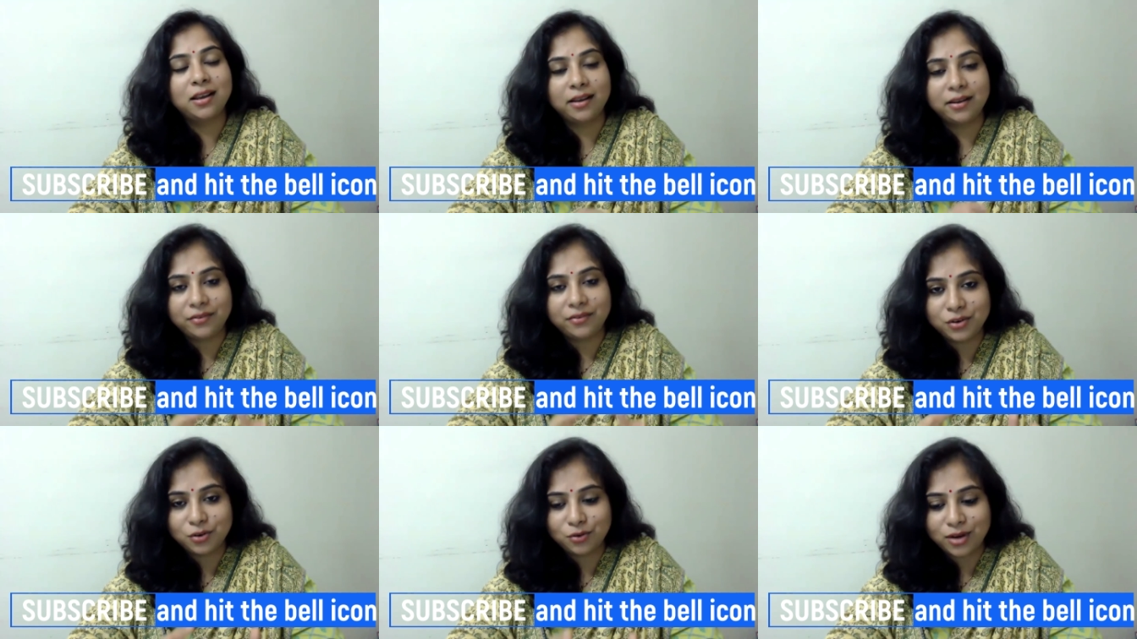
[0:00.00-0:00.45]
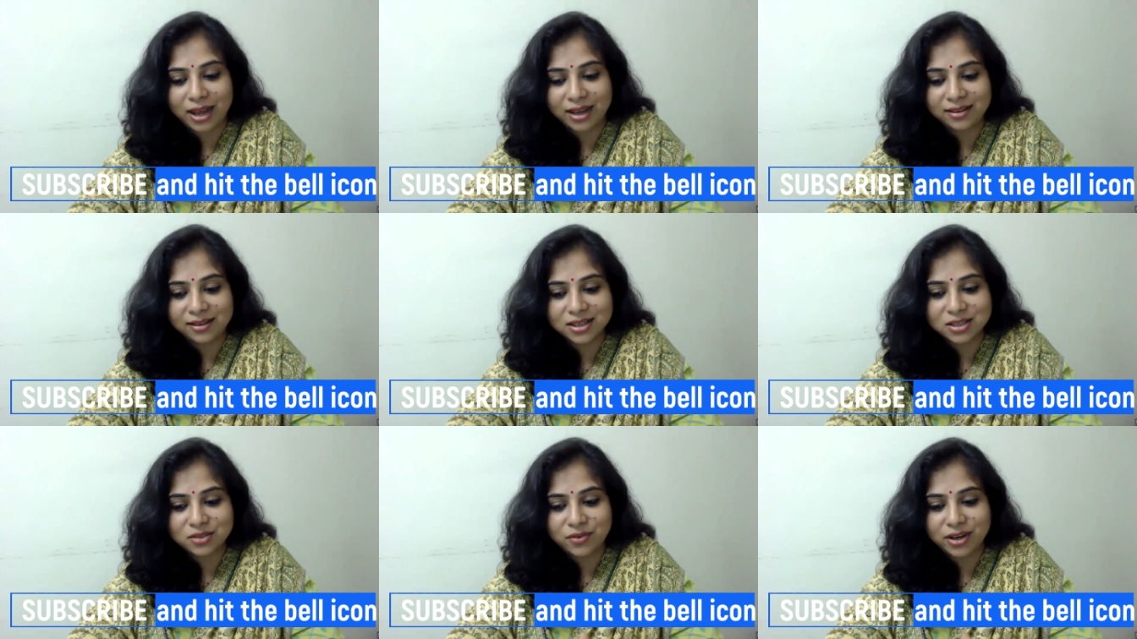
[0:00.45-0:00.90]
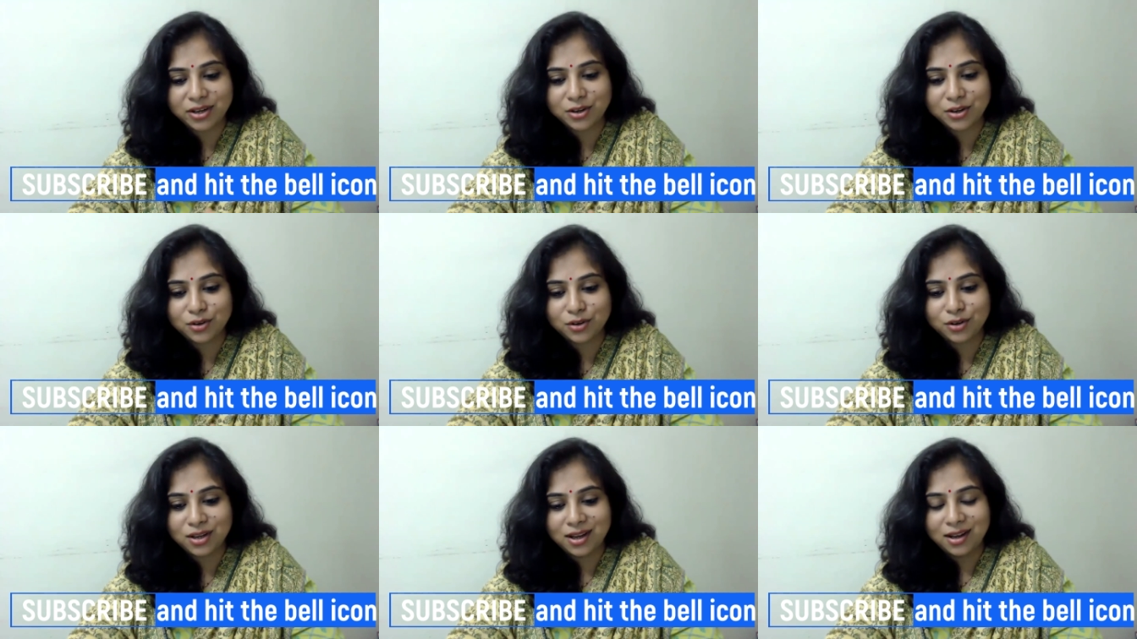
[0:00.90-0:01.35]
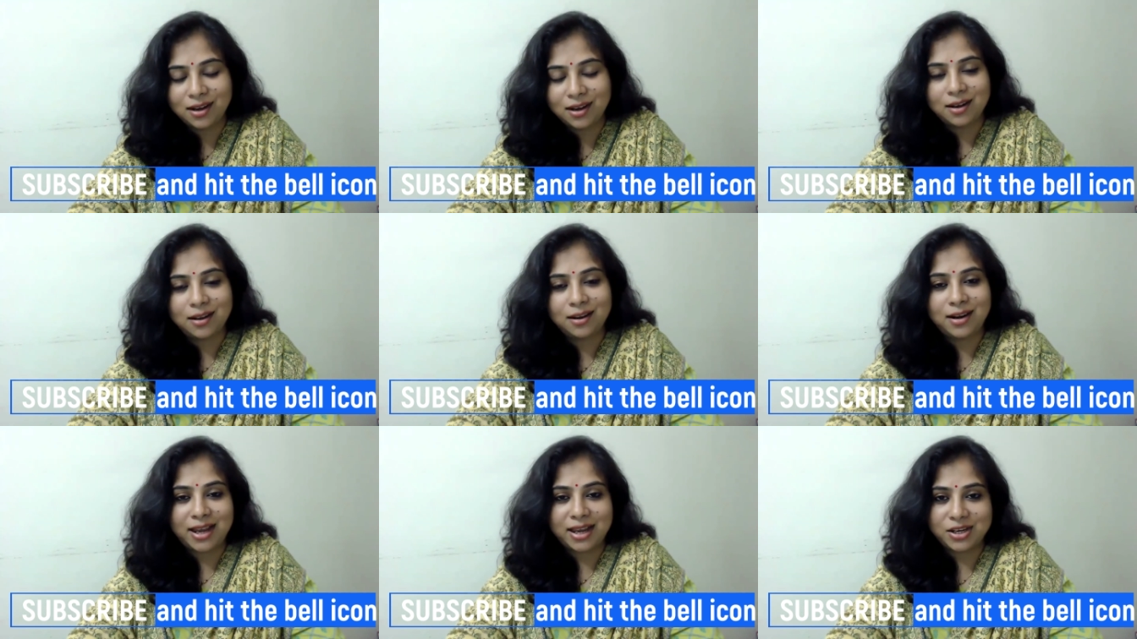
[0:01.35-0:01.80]
If you like this video,
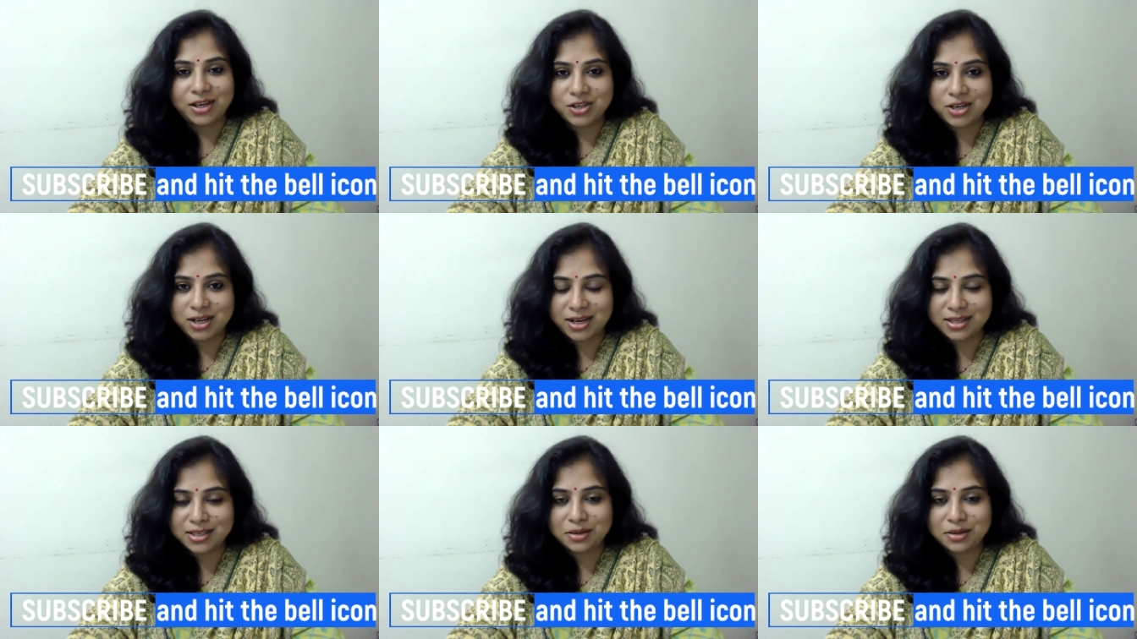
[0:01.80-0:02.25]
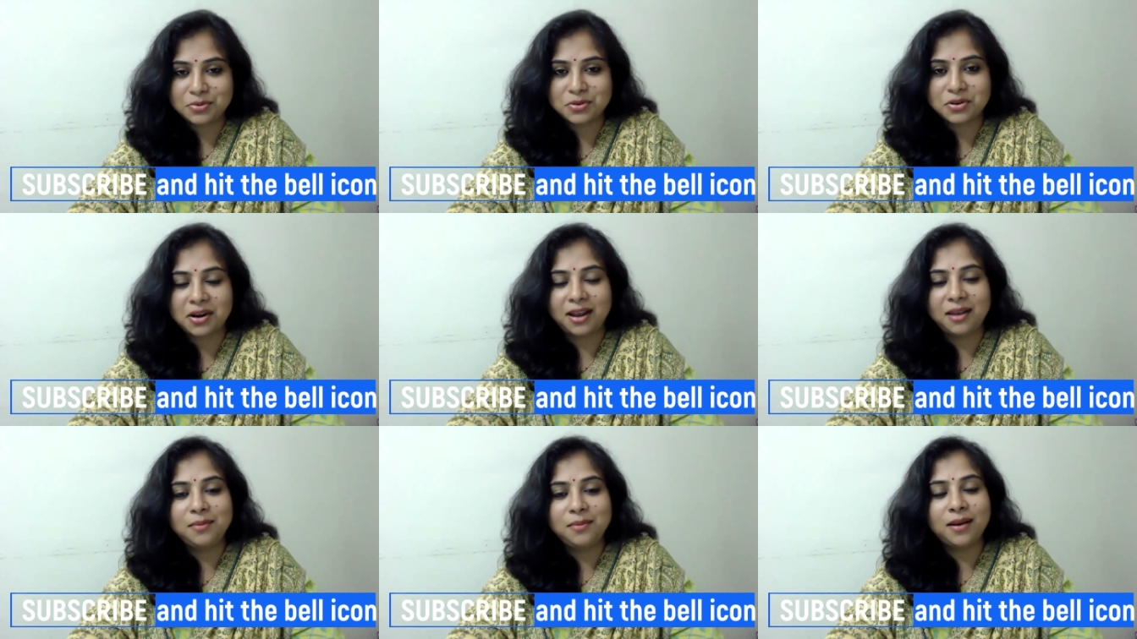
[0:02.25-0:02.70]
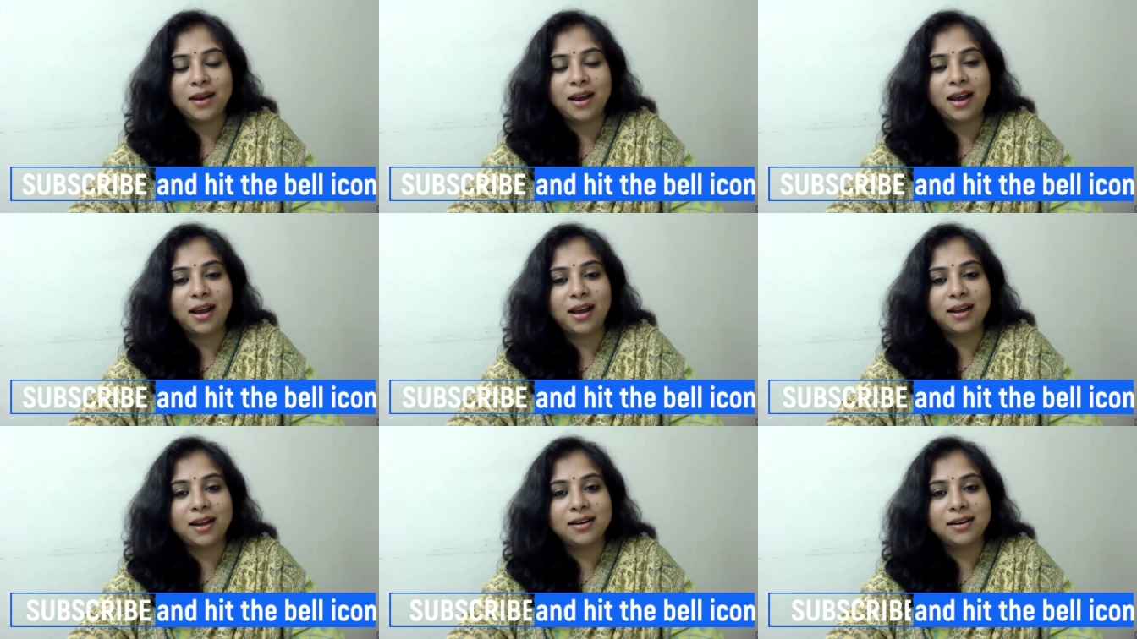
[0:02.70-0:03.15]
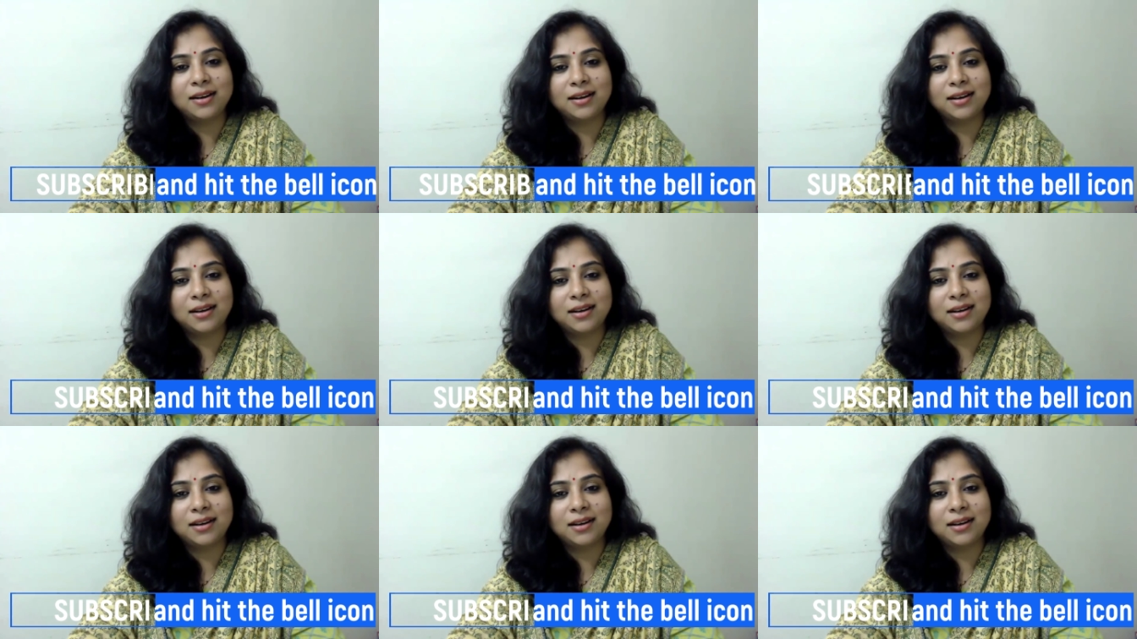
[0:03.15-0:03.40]
like, share, and subscribe. And